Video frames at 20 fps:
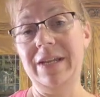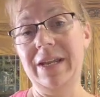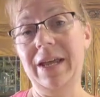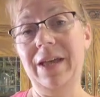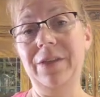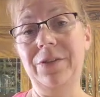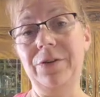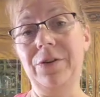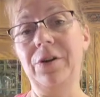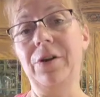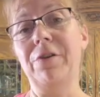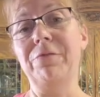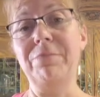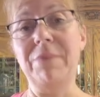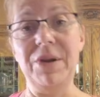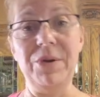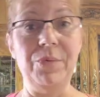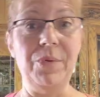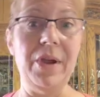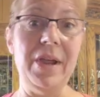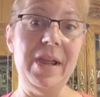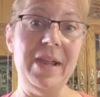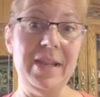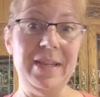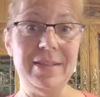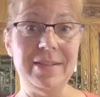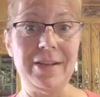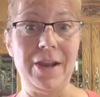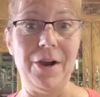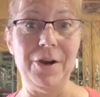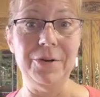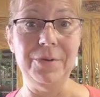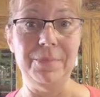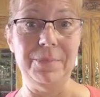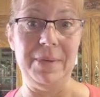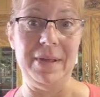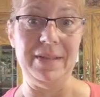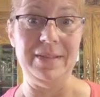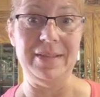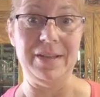together of my raised
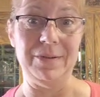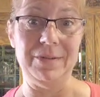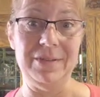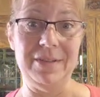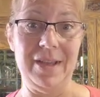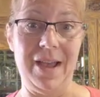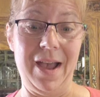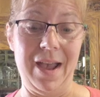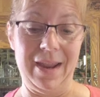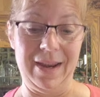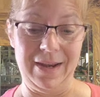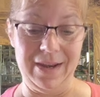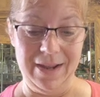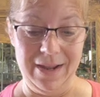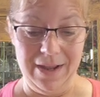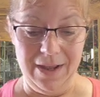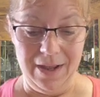garden beds outside.